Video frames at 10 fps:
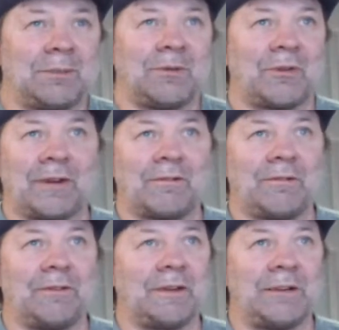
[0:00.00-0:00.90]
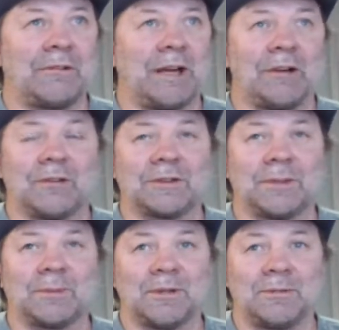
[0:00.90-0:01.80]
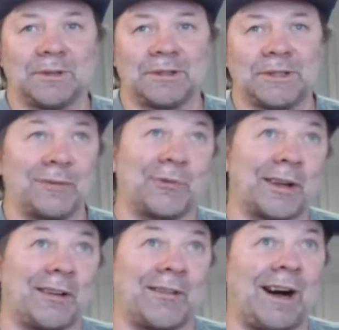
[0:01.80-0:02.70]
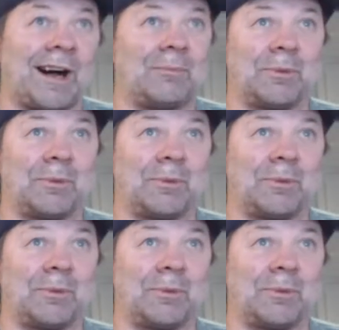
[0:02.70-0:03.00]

It was like $50,000 or something, which sounds like a lot.